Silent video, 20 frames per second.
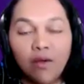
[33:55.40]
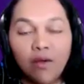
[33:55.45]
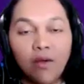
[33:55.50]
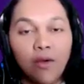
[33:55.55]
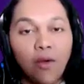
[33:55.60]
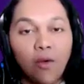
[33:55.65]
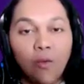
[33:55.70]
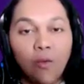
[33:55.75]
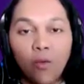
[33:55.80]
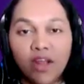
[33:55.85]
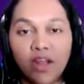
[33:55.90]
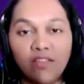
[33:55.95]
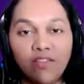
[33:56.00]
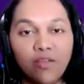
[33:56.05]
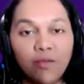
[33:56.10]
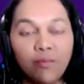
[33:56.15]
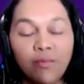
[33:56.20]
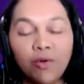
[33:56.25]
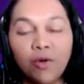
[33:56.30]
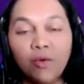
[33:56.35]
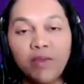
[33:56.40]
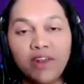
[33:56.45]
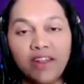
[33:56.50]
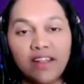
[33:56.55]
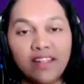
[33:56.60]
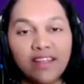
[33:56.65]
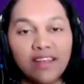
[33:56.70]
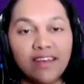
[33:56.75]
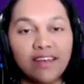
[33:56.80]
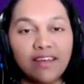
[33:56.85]
and once you prove
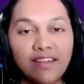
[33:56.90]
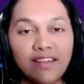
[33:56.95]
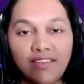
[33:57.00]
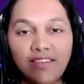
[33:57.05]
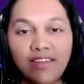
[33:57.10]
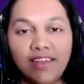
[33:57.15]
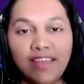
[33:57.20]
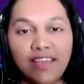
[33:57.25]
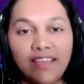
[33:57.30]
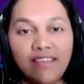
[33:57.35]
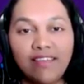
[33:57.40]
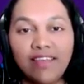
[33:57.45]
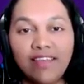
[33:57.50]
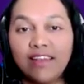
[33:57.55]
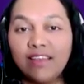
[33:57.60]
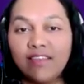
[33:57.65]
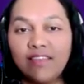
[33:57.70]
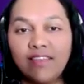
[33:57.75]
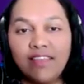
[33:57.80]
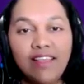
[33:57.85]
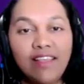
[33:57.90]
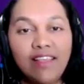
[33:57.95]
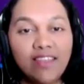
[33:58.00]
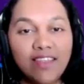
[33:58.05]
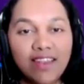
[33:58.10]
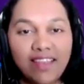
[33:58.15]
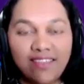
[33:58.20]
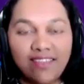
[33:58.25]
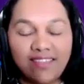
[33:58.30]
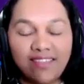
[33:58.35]
it in the early stage, it is
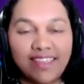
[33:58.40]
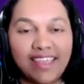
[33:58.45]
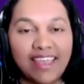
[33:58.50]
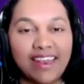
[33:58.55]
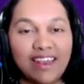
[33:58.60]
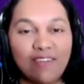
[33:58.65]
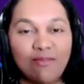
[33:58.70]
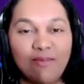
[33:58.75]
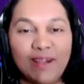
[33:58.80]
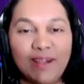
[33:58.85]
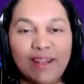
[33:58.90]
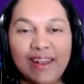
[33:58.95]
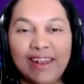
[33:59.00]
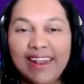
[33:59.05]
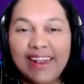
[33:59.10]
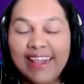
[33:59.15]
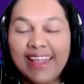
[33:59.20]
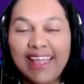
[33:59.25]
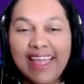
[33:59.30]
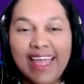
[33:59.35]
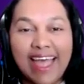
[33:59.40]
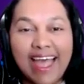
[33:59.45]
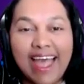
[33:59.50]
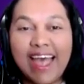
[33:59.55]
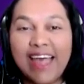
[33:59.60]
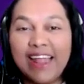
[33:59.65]
easily scalable,